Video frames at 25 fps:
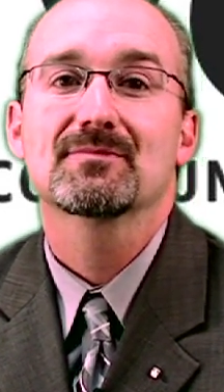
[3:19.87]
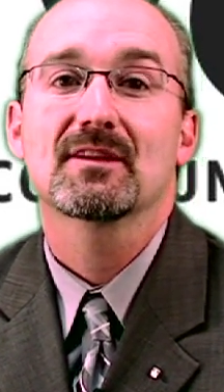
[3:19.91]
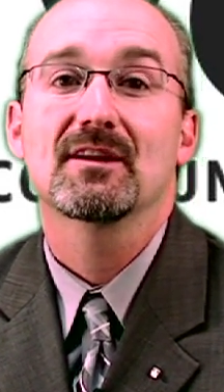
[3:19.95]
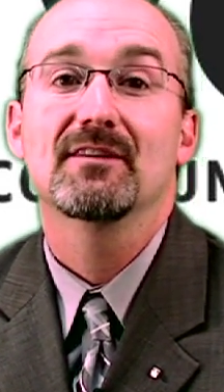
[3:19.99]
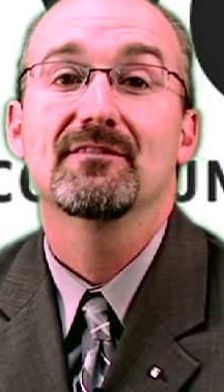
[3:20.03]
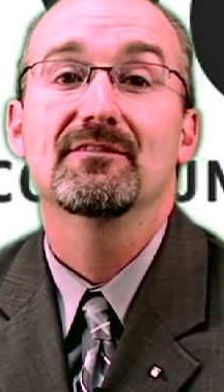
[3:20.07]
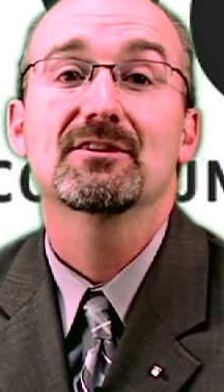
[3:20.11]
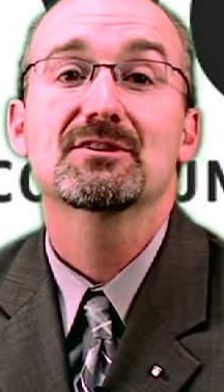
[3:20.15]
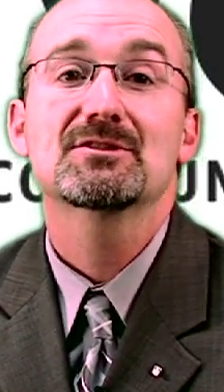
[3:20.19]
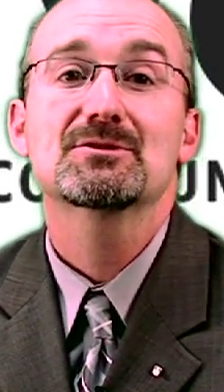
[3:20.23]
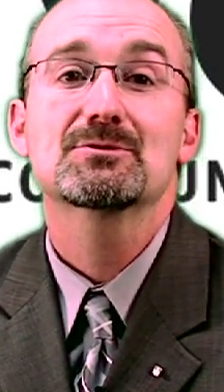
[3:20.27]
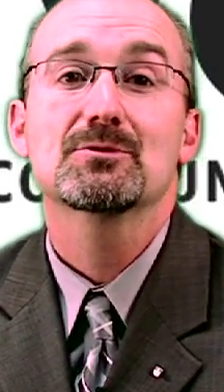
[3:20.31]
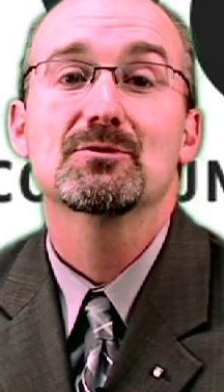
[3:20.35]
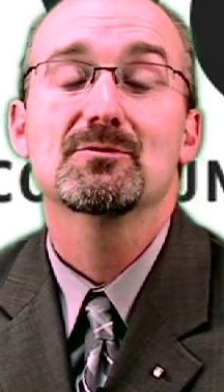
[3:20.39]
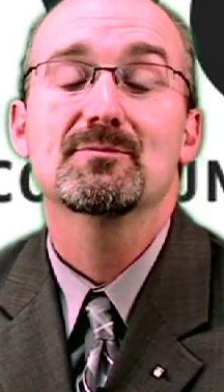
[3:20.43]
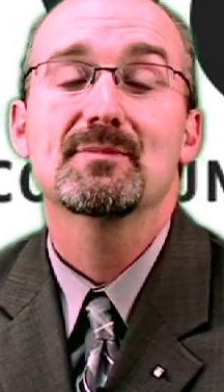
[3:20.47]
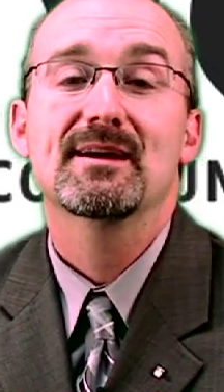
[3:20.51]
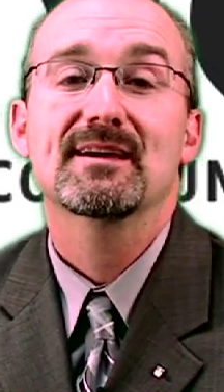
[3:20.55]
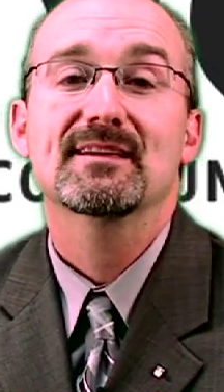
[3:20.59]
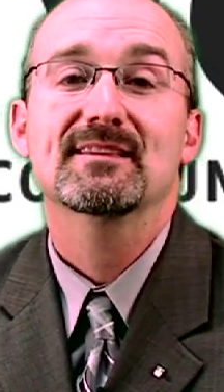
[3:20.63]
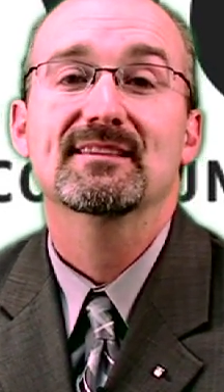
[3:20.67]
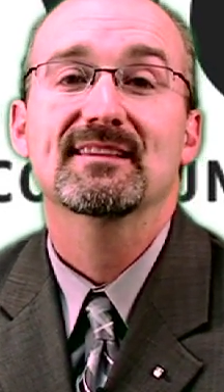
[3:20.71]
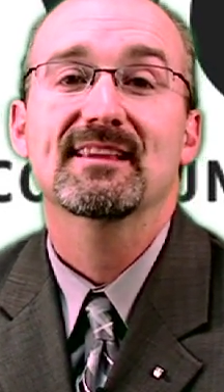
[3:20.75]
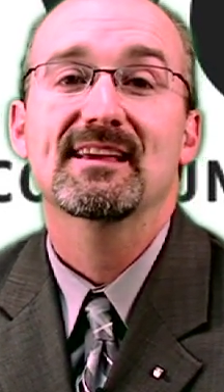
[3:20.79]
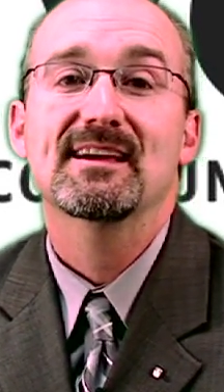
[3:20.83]
a virtual
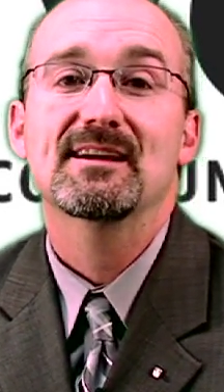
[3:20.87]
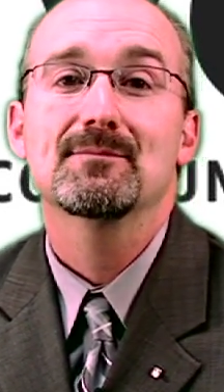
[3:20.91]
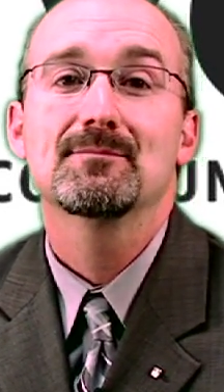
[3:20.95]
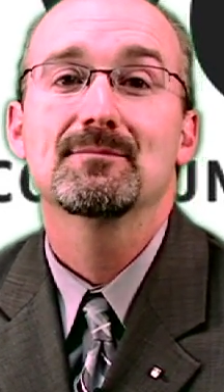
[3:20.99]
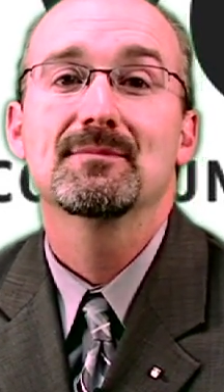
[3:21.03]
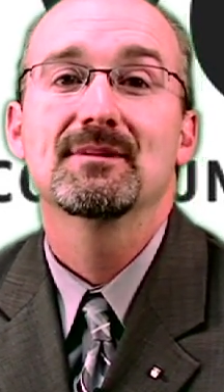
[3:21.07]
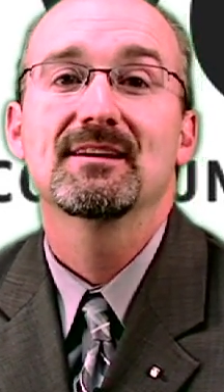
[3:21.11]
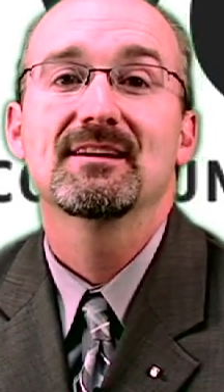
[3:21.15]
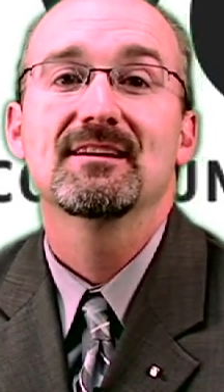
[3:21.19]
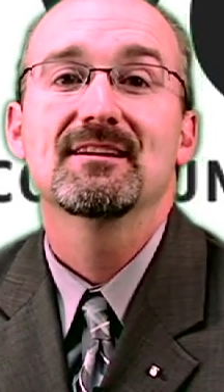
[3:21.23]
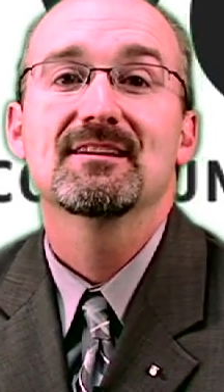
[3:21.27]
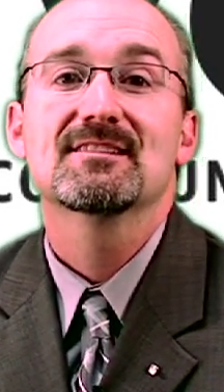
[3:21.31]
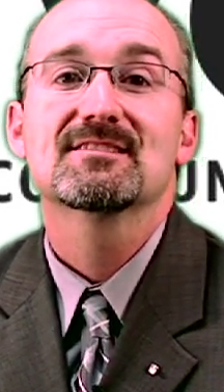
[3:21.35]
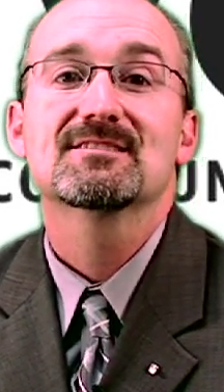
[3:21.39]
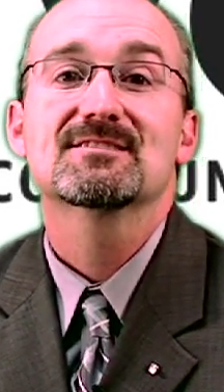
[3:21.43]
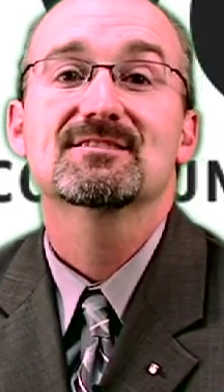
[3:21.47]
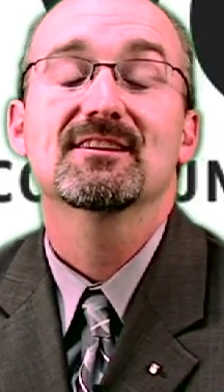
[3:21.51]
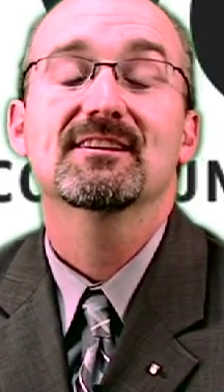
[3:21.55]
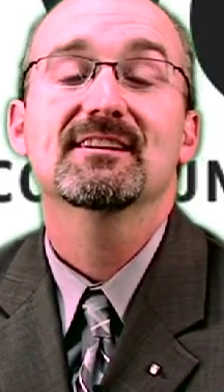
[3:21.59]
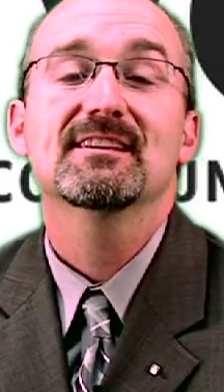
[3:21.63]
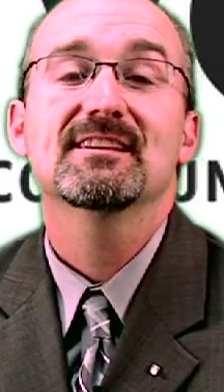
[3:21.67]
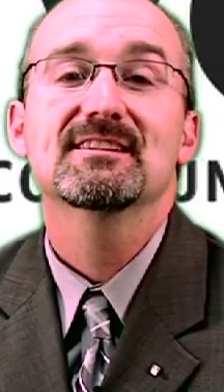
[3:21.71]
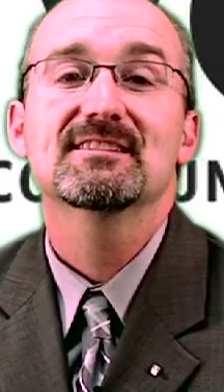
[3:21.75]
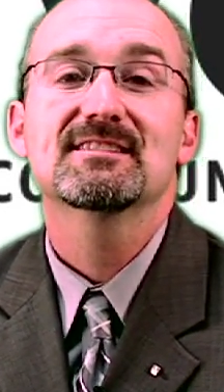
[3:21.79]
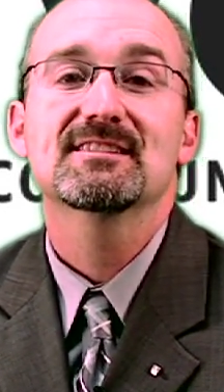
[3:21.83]
math lab,
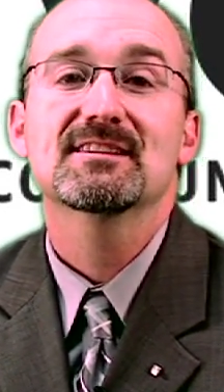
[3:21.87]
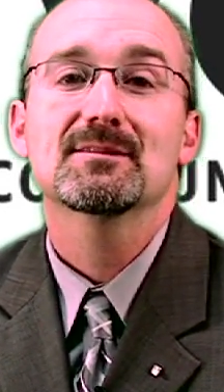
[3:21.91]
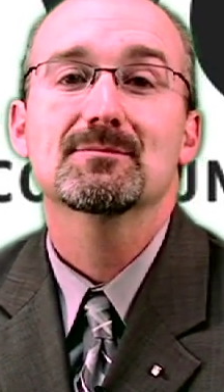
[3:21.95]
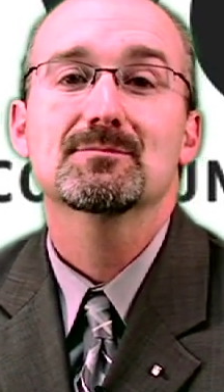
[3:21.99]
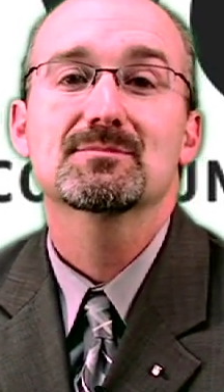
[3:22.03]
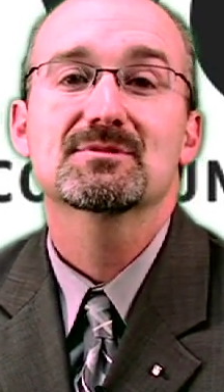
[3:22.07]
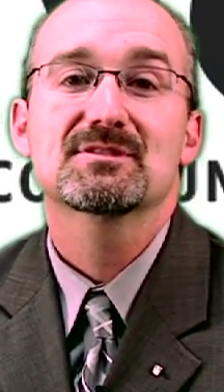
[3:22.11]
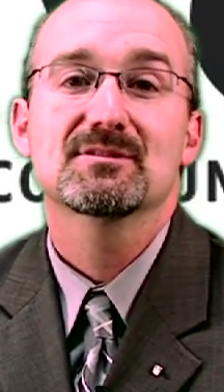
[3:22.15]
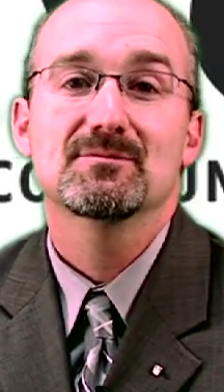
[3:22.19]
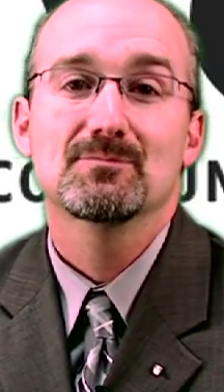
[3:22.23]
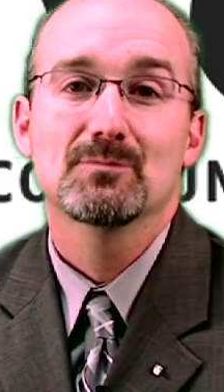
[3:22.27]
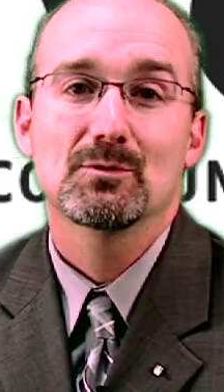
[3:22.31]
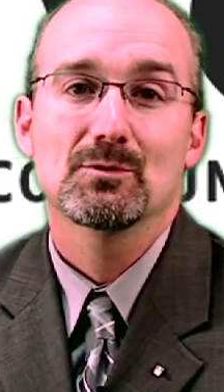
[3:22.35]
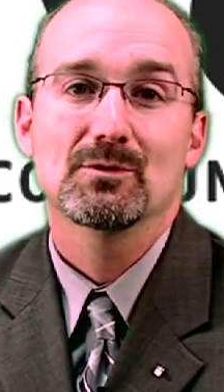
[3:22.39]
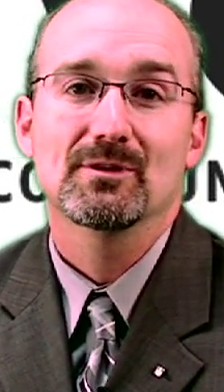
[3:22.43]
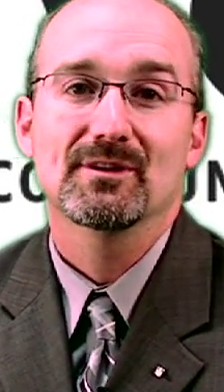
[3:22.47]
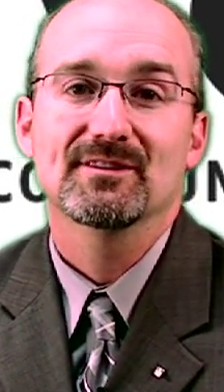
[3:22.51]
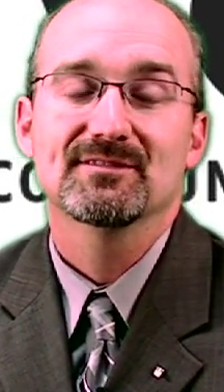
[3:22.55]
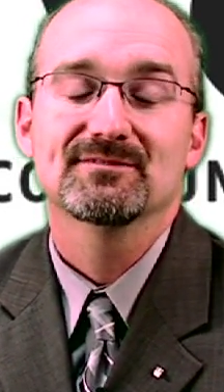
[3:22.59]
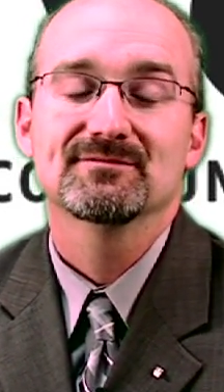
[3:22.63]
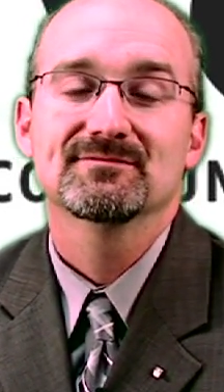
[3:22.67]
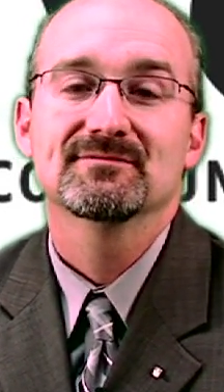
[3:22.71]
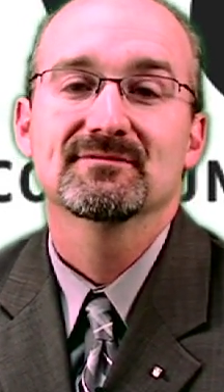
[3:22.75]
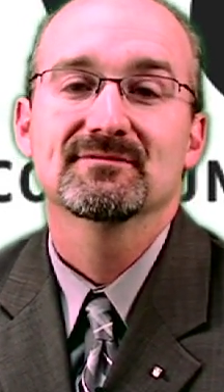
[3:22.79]
studying tips, and more.